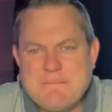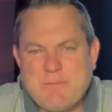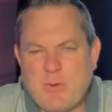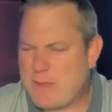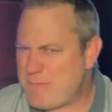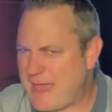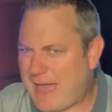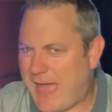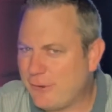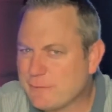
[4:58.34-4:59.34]
But we make
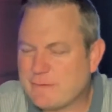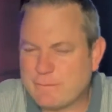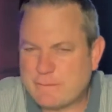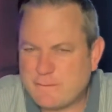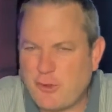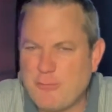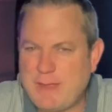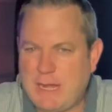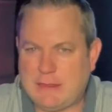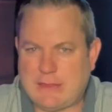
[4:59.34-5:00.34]
idols of so
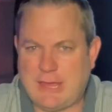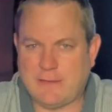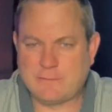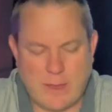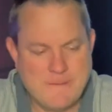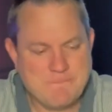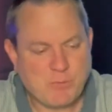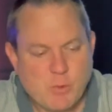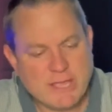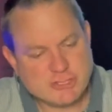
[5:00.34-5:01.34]
many things.
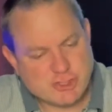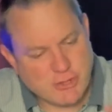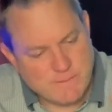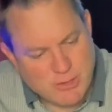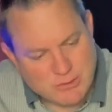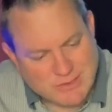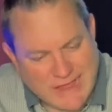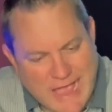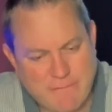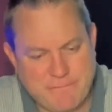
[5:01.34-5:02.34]
We attribute
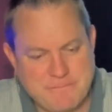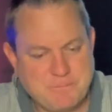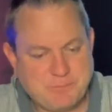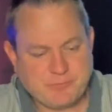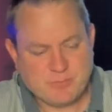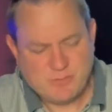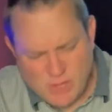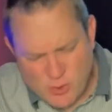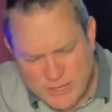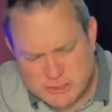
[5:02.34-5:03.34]
life.
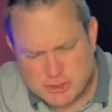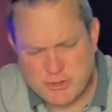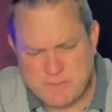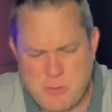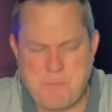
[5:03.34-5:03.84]
We attribute